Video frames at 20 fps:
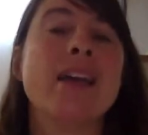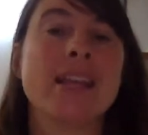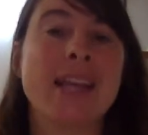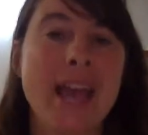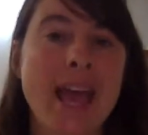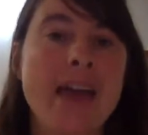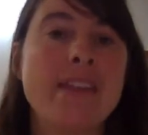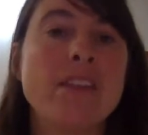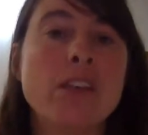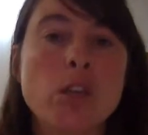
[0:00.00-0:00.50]

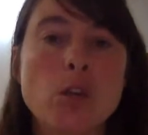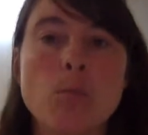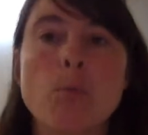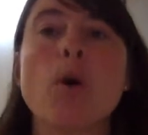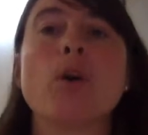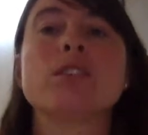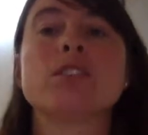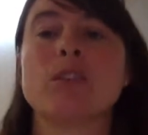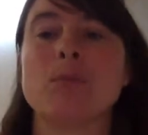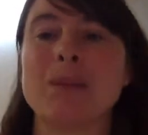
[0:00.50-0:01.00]
that you
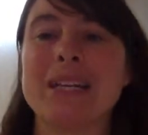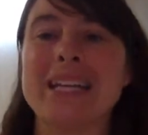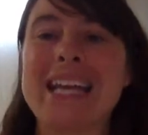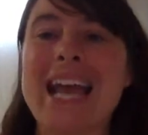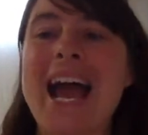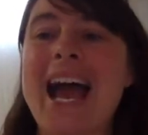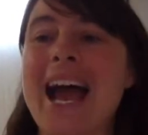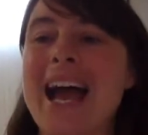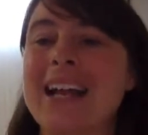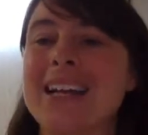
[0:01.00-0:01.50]
possibly
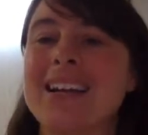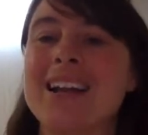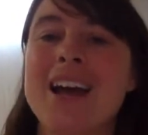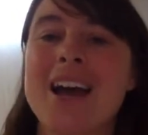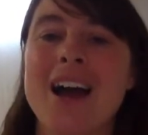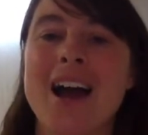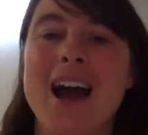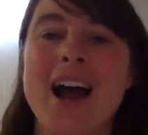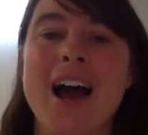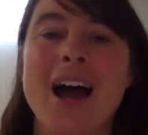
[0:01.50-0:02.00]
can
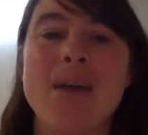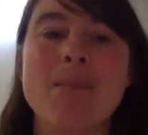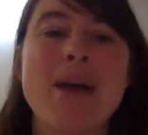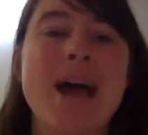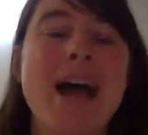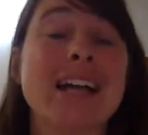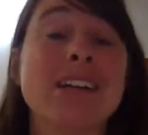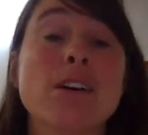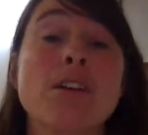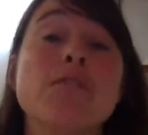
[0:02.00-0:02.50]

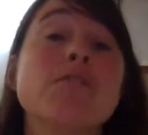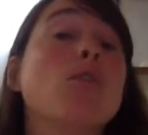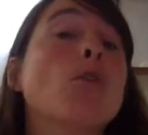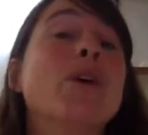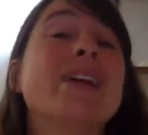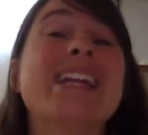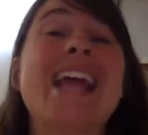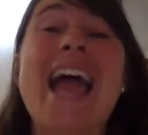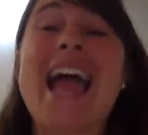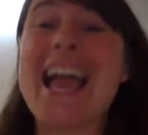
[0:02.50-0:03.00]
and
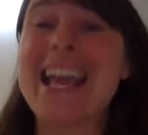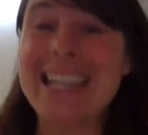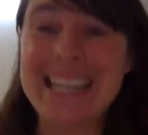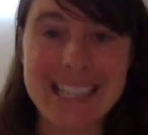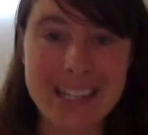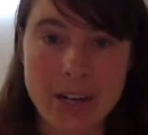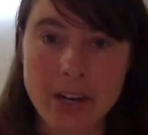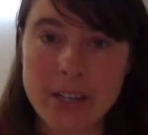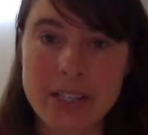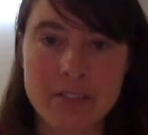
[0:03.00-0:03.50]
avoid any
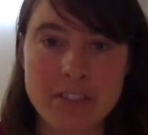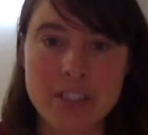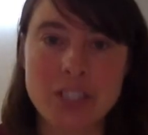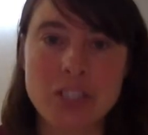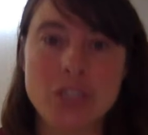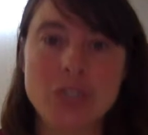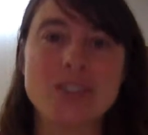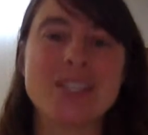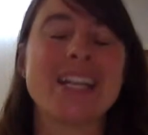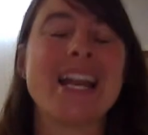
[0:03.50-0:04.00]
kind of
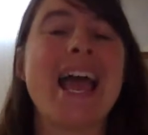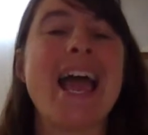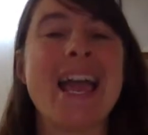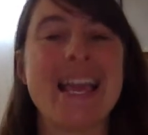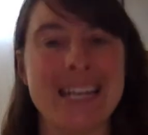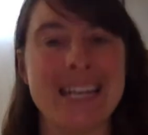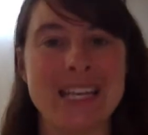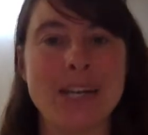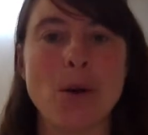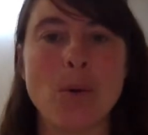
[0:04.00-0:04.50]
issues and
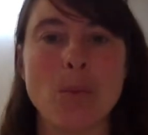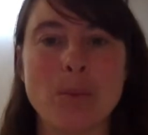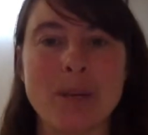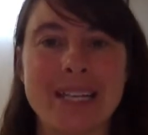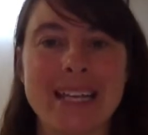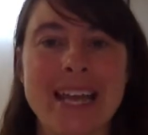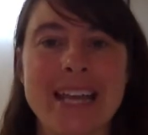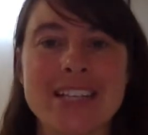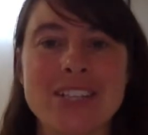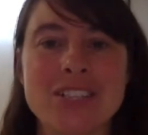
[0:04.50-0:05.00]
any complications.
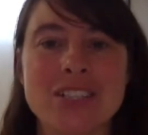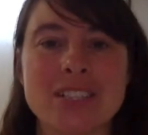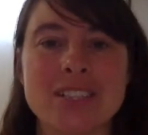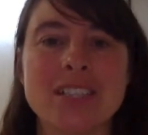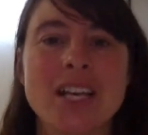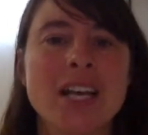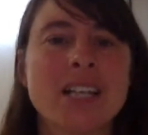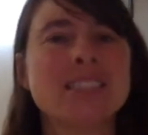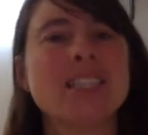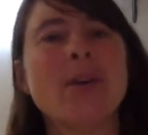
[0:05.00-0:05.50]

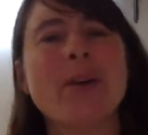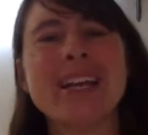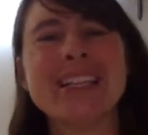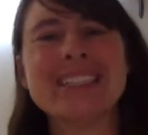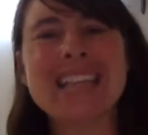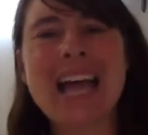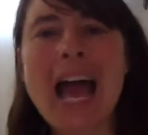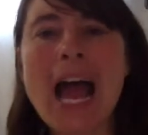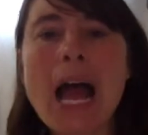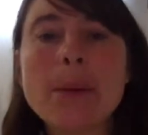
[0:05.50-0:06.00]
So
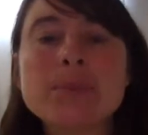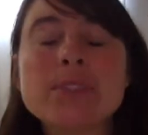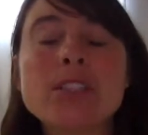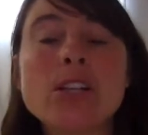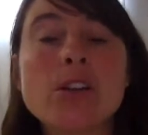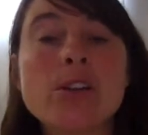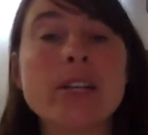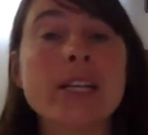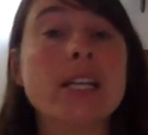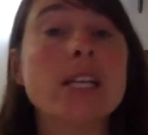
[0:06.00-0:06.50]
it's
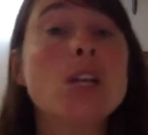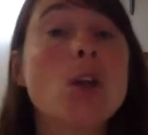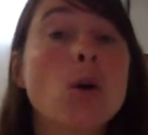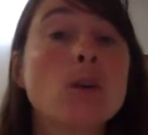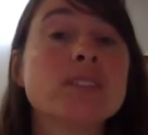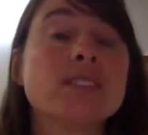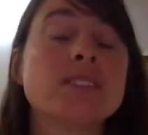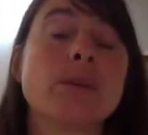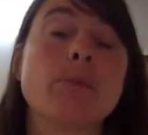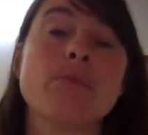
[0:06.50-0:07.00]
absolutely
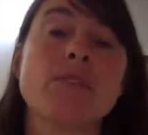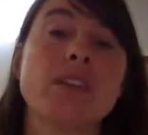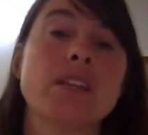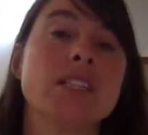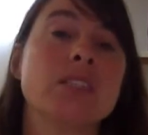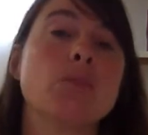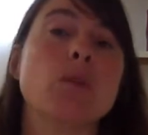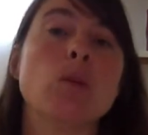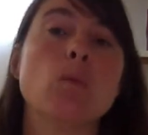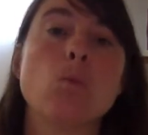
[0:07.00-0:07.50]
not something
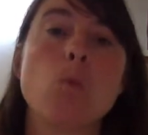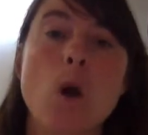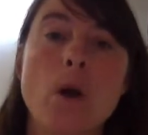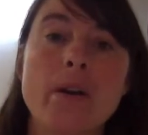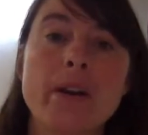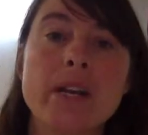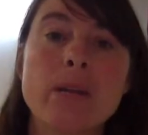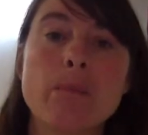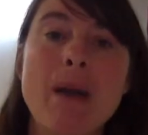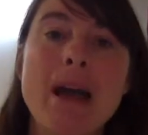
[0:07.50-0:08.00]
to be
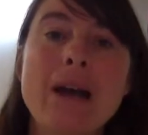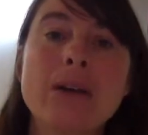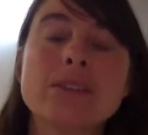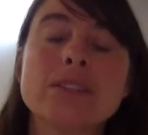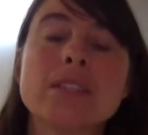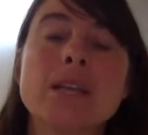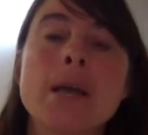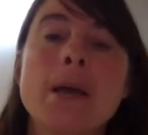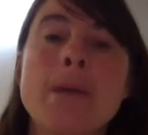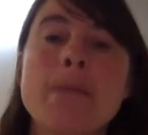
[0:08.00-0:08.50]
worried
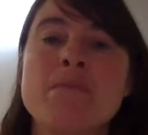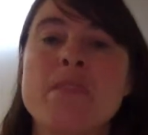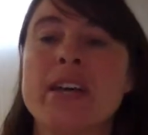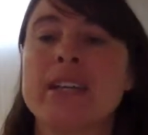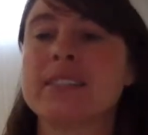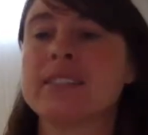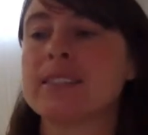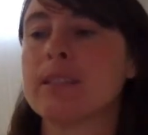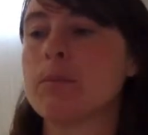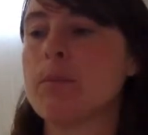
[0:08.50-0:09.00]
about.
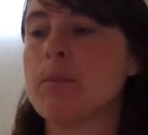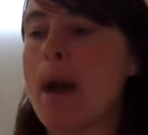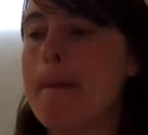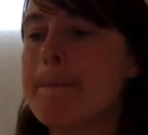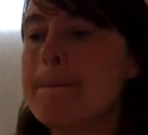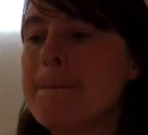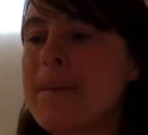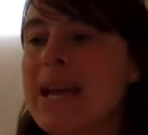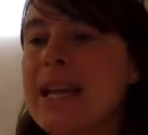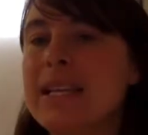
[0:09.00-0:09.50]
There's some
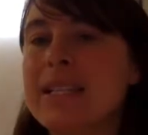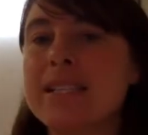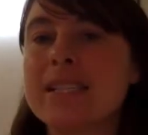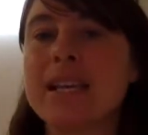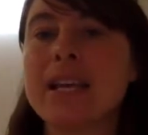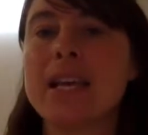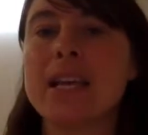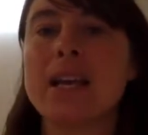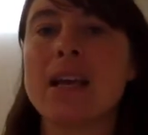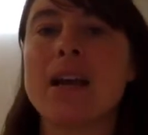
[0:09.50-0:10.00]

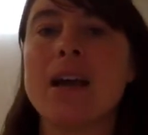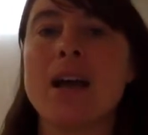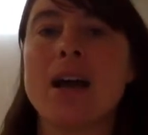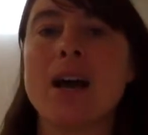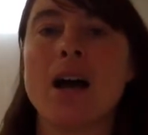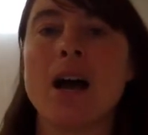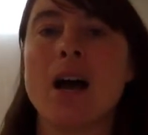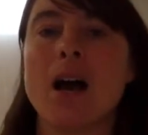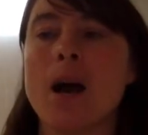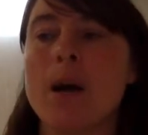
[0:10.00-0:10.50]
amazing
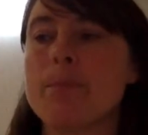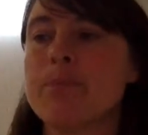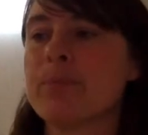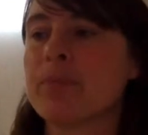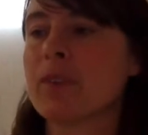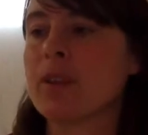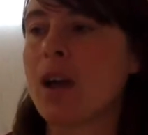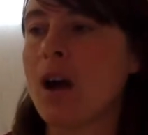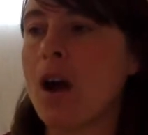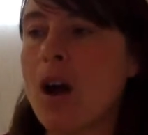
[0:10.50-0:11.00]

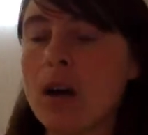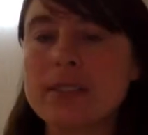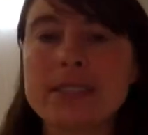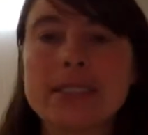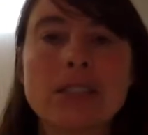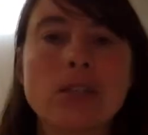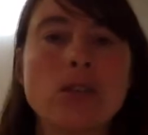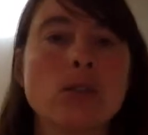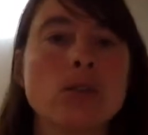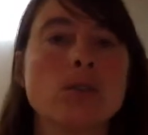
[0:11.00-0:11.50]

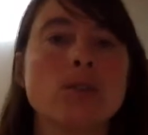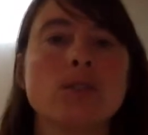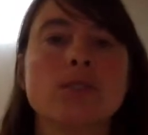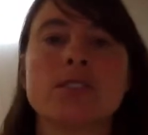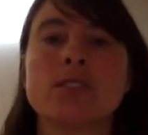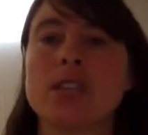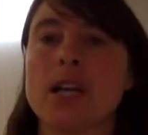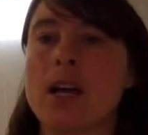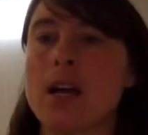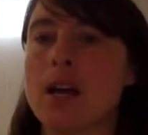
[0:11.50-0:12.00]

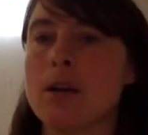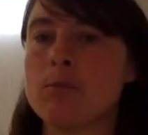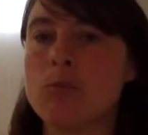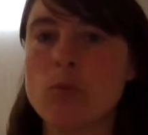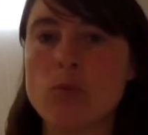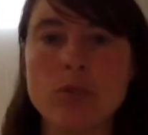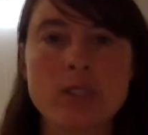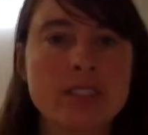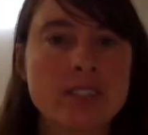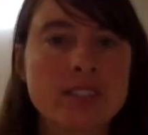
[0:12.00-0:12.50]
articles,
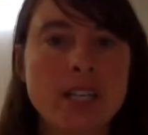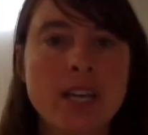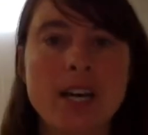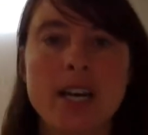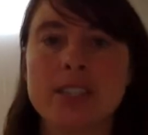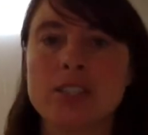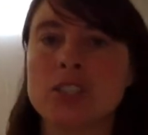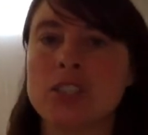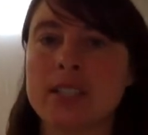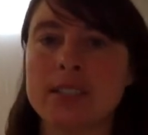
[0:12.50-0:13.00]

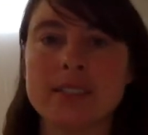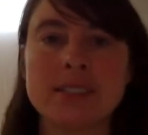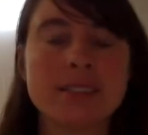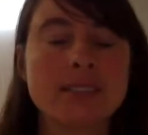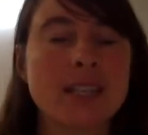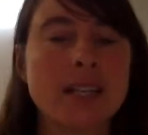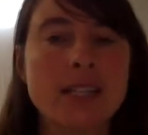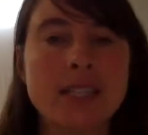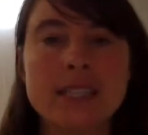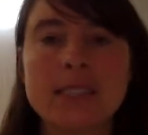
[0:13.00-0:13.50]
research and
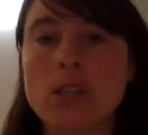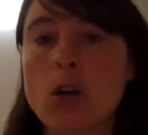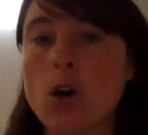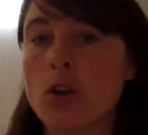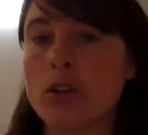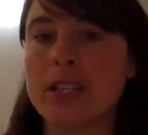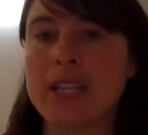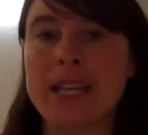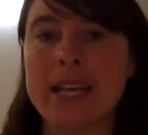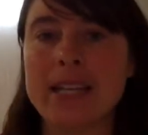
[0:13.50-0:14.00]
studies
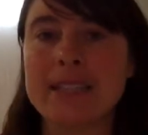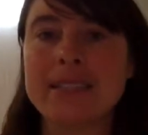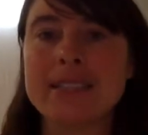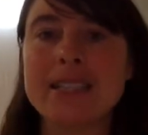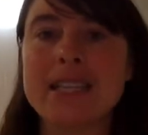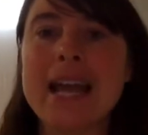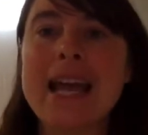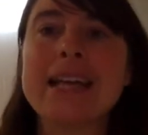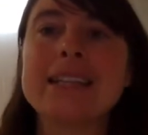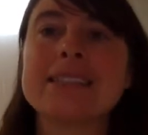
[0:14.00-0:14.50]
on the
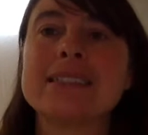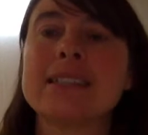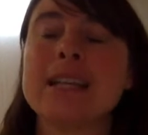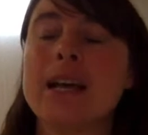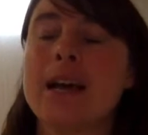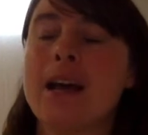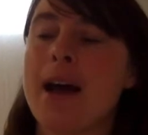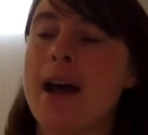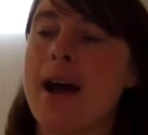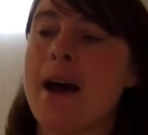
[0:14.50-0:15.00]
internet.
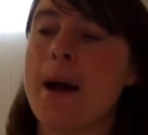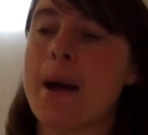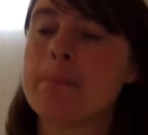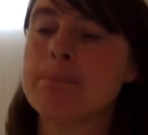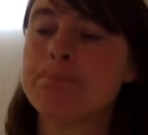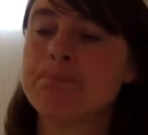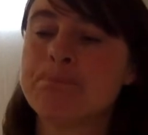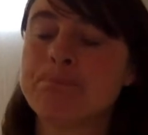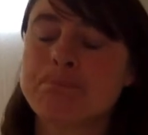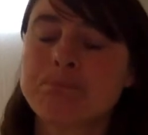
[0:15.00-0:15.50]

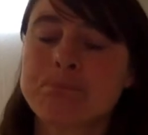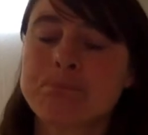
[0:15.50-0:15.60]
And